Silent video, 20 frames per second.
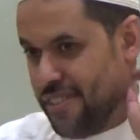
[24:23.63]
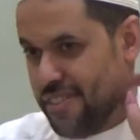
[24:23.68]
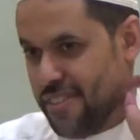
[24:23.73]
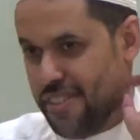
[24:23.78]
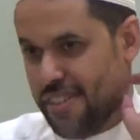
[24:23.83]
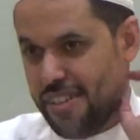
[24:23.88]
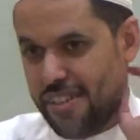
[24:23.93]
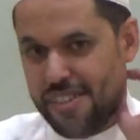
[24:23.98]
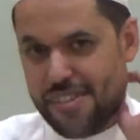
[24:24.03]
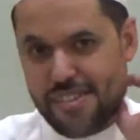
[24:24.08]

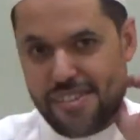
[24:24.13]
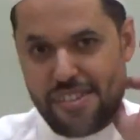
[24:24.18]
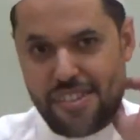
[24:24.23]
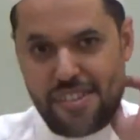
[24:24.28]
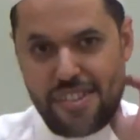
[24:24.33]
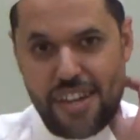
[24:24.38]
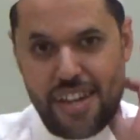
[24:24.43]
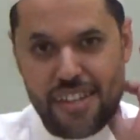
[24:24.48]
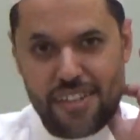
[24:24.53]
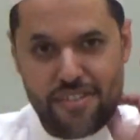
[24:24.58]
It's
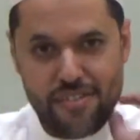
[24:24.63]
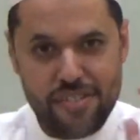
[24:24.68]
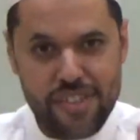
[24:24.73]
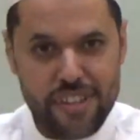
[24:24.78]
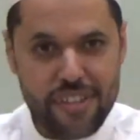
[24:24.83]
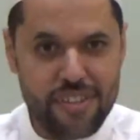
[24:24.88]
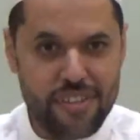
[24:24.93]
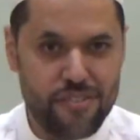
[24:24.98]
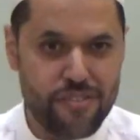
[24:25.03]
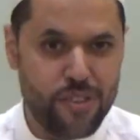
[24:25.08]
not the end
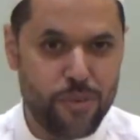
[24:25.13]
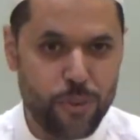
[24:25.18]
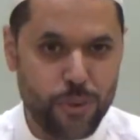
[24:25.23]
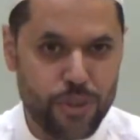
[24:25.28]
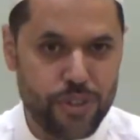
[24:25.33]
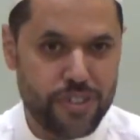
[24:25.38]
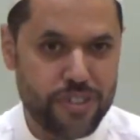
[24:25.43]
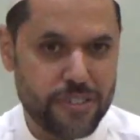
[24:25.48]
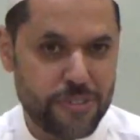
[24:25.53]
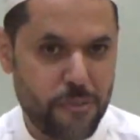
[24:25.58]
of the
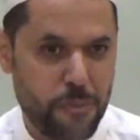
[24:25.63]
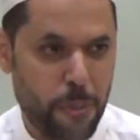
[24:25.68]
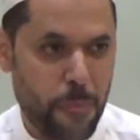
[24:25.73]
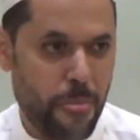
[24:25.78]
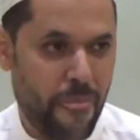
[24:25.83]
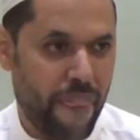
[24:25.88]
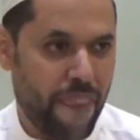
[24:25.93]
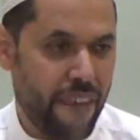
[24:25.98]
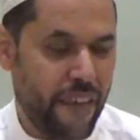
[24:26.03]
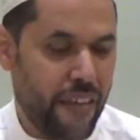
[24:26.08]
world.
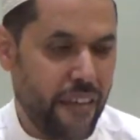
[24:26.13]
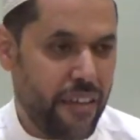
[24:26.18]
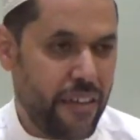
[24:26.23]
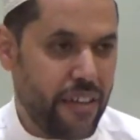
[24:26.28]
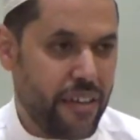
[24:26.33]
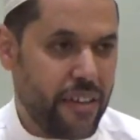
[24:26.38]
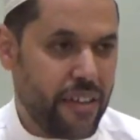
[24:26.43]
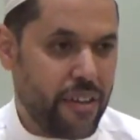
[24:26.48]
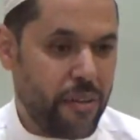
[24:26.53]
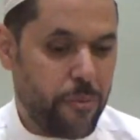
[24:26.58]

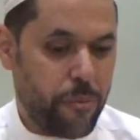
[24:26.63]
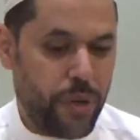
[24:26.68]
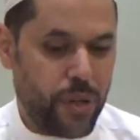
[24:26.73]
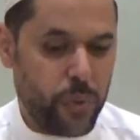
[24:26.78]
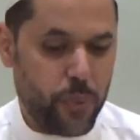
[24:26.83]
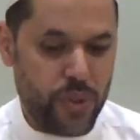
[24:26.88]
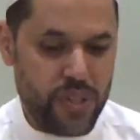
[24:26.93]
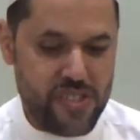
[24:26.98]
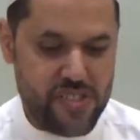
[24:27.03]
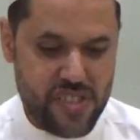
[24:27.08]

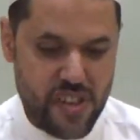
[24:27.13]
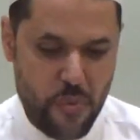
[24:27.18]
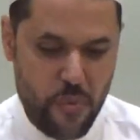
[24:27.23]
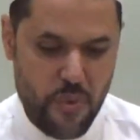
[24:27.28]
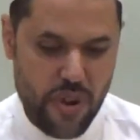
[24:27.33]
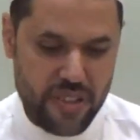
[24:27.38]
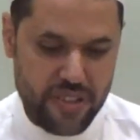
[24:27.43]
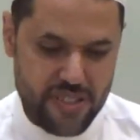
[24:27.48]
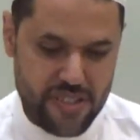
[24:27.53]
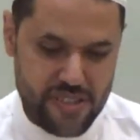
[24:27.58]
But when
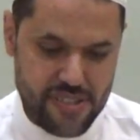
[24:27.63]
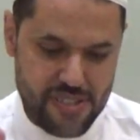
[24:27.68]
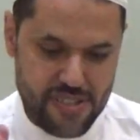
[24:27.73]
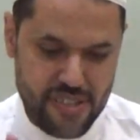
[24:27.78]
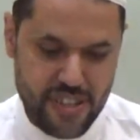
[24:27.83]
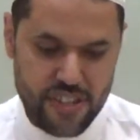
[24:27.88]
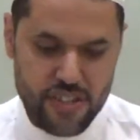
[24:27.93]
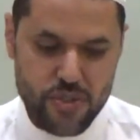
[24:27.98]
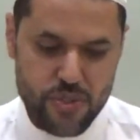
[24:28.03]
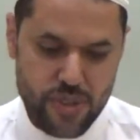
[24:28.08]
someone
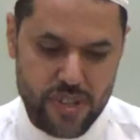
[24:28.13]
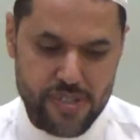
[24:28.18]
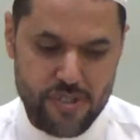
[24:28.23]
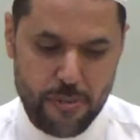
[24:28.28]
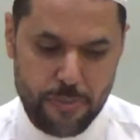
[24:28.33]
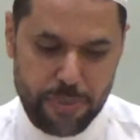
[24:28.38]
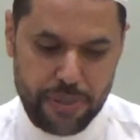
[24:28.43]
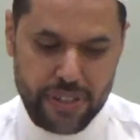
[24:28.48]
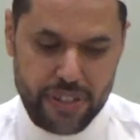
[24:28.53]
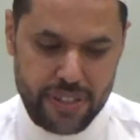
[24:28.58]
sticks to his
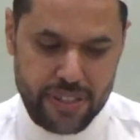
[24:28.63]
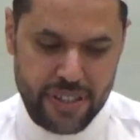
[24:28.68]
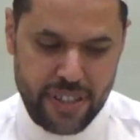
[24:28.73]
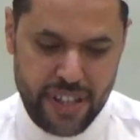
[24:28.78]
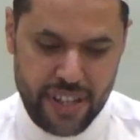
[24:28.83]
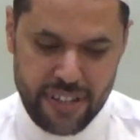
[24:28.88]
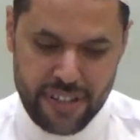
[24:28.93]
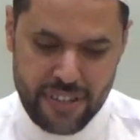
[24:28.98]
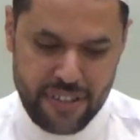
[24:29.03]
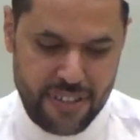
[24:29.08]
opinion
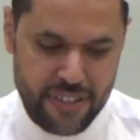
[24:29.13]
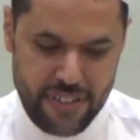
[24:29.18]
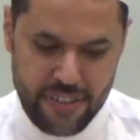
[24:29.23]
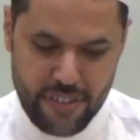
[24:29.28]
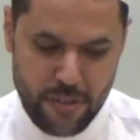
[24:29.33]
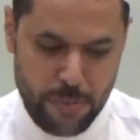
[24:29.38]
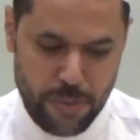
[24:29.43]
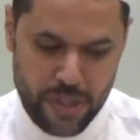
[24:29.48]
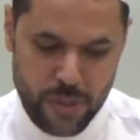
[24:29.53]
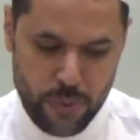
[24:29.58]
and
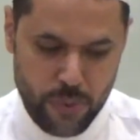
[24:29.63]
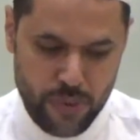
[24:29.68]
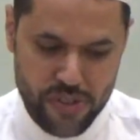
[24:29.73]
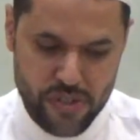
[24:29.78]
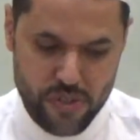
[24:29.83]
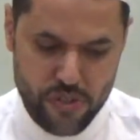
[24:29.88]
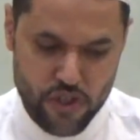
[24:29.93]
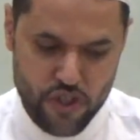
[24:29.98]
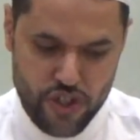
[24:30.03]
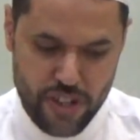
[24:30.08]
nobody
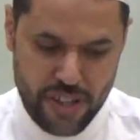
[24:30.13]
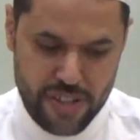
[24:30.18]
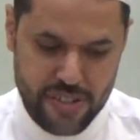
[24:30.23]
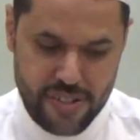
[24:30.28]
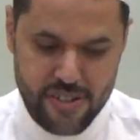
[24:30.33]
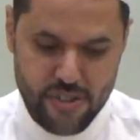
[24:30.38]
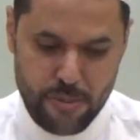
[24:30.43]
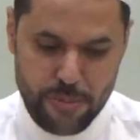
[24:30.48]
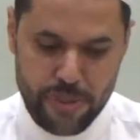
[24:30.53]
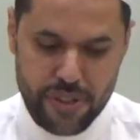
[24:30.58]
wants to change
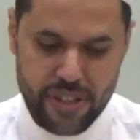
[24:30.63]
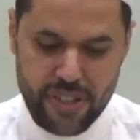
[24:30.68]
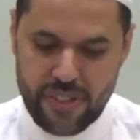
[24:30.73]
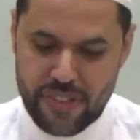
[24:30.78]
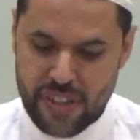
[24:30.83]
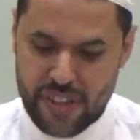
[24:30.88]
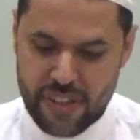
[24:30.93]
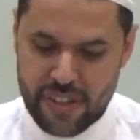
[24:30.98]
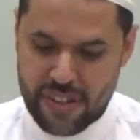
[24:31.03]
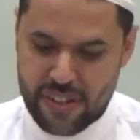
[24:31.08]
his opinion,
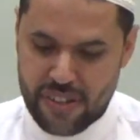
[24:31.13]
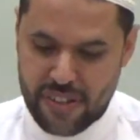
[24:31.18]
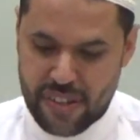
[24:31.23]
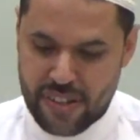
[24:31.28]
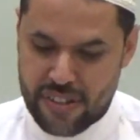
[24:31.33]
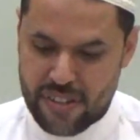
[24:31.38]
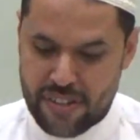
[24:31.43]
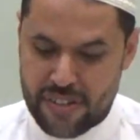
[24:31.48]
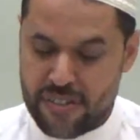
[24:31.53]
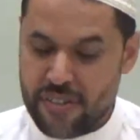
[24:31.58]
then